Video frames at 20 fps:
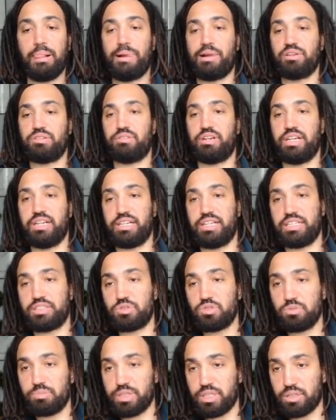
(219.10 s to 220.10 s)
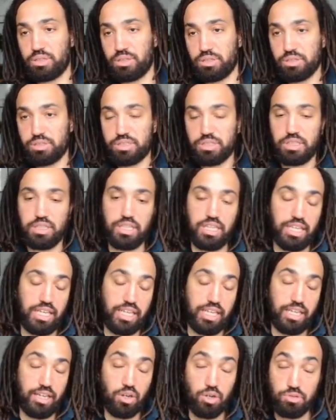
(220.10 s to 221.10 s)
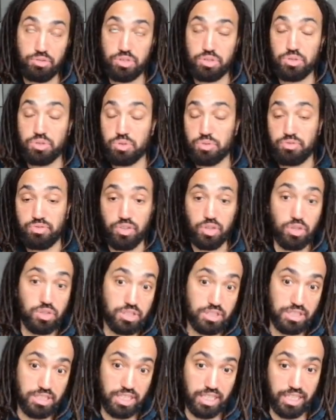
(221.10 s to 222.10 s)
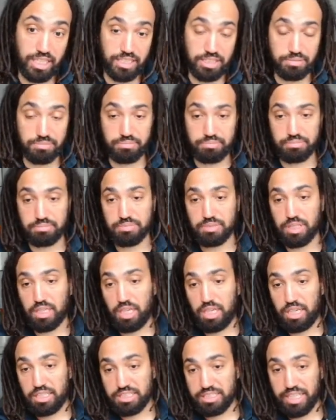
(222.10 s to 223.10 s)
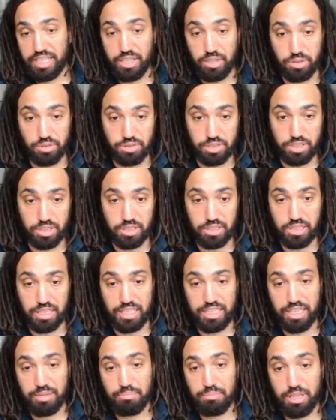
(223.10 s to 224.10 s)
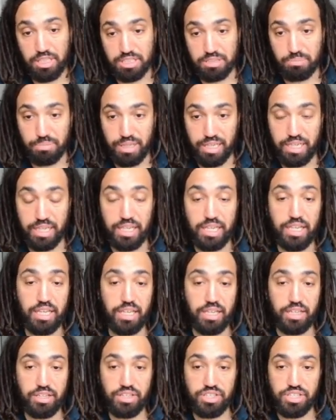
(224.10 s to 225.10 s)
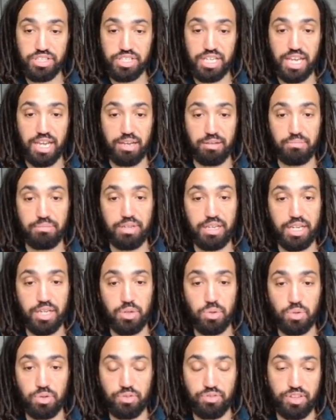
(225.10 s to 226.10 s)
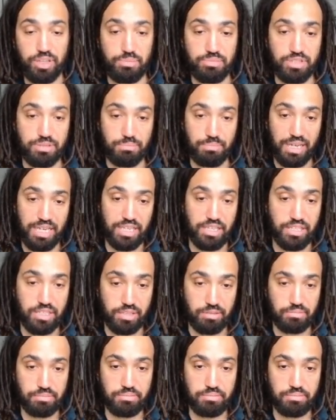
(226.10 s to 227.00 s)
Great, and that's all because the horizontal velocities stay constant and they must be the same in order for them to meet.